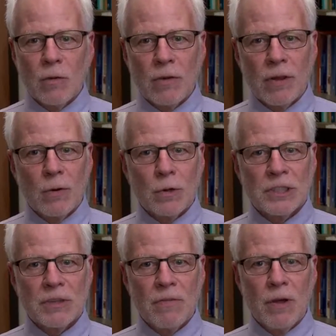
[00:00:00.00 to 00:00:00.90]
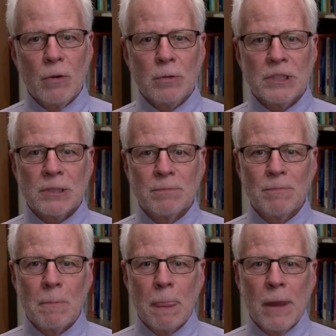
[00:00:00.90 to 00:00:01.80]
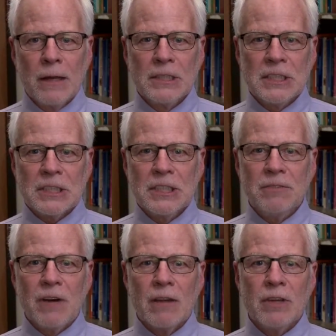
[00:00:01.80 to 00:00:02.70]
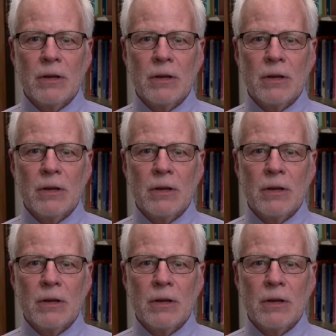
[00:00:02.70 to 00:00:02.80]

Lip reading: over the course of those 65